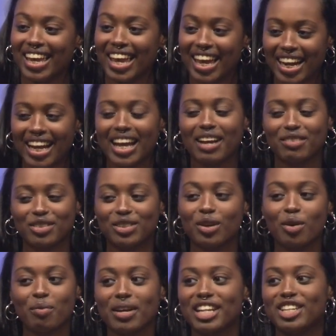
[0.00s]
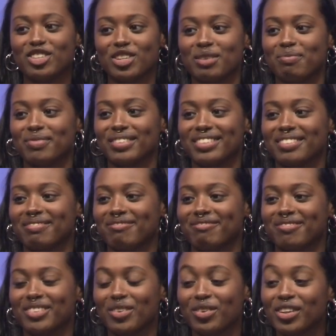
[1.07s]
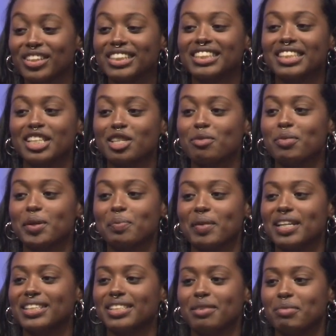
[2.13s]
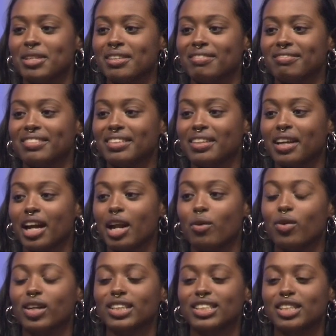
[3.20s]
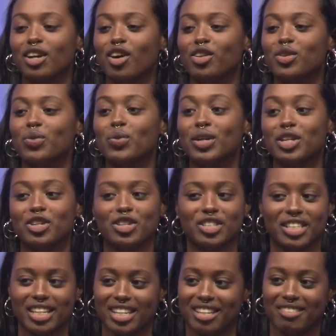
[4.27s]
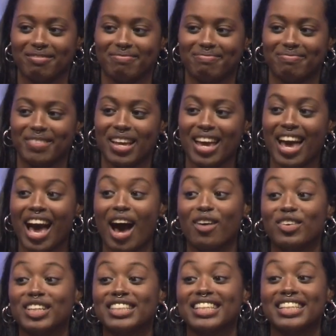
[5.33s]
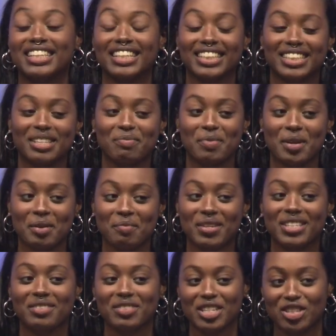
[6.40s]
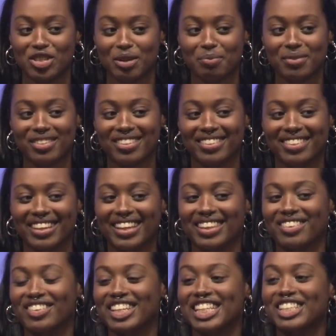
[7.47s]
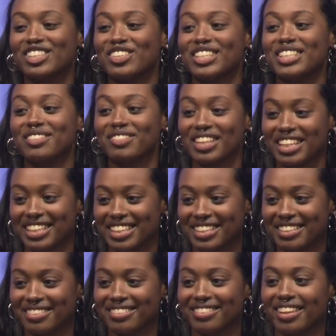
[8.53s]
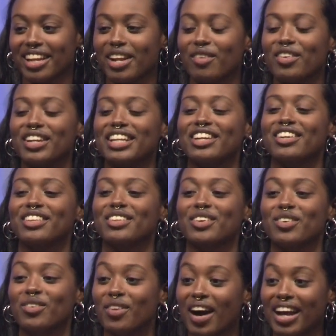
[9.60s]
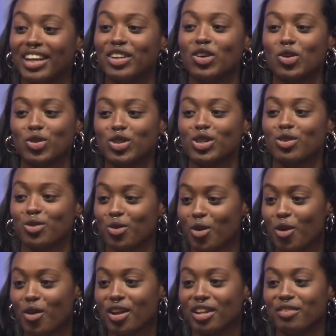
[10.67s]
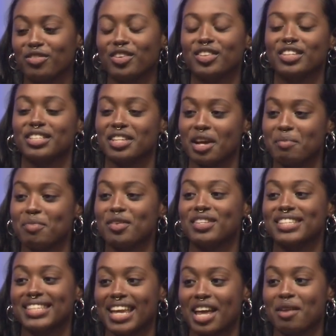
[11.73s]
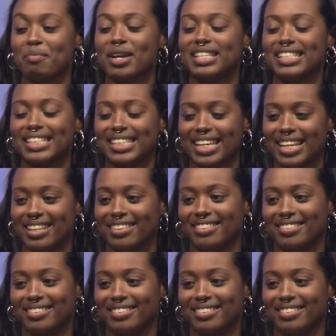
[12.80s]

And I have so many dreams. The world is such a big place to me, and I want to see all the wonders in it. I want to see the dusty pyramids of Egypt and the rainy streets of London, and I want to hear the Hawaiian ocean roar and feel the sunburned sand on my skin.